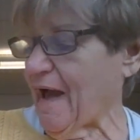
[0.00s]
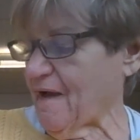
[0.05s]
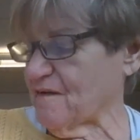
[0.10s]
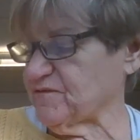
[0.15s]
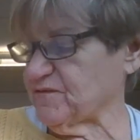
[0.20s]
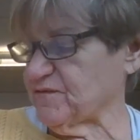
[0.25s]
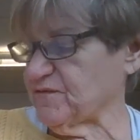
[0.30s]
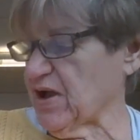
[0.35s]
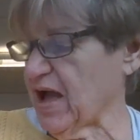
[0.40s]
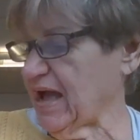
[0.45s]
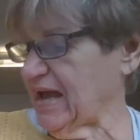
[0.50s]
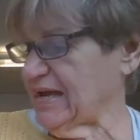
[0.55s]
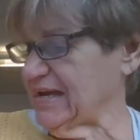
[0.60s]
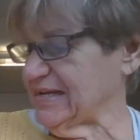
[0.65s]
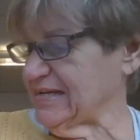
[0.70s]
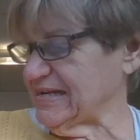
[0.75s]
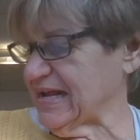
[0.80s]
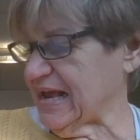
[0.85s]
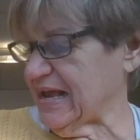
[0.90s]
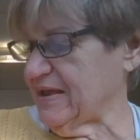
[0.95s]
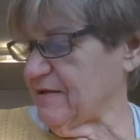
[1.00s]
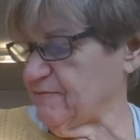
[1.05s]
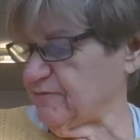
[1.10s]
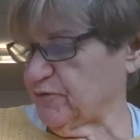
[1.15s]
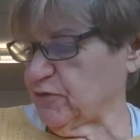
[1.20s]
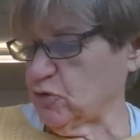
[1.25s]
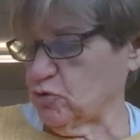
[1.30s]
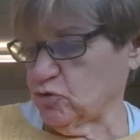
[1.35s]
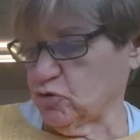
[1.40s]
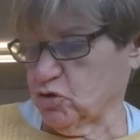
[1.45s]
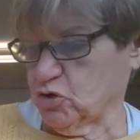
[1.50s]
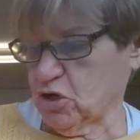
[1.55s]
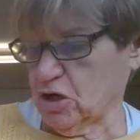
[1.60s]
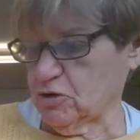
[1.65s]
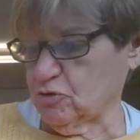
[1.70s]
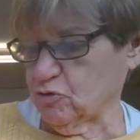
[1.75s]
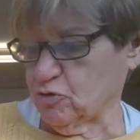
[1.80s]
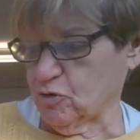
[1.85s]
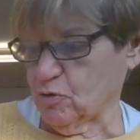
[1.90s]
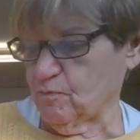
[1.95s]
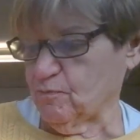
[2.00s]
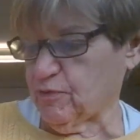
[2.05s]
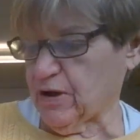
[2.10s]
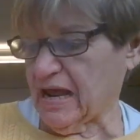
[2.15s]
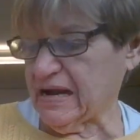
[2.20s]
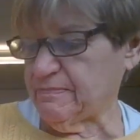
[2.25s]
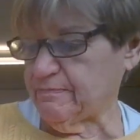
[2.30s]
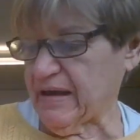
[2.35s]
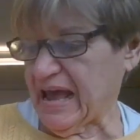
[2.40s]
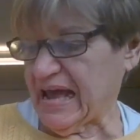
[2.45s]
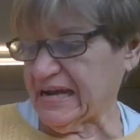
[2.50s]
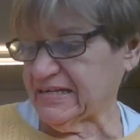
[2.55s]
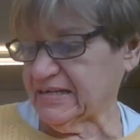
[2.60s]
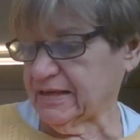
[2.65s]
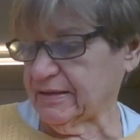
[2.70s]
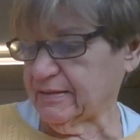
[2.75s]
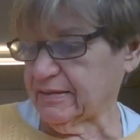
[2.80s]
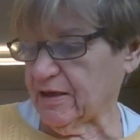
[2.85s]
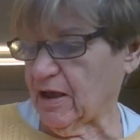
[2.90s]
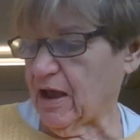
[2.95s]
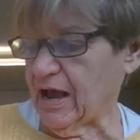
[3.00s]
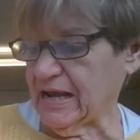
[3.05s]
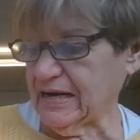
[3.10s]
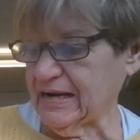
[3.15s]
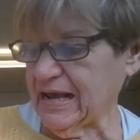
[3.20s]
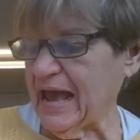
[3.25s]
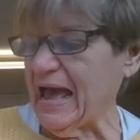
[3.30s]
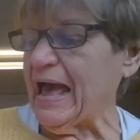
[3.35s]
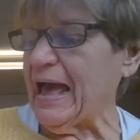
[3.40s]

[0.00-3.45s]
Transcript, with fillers: A fine day for gingerbread, Matti thought.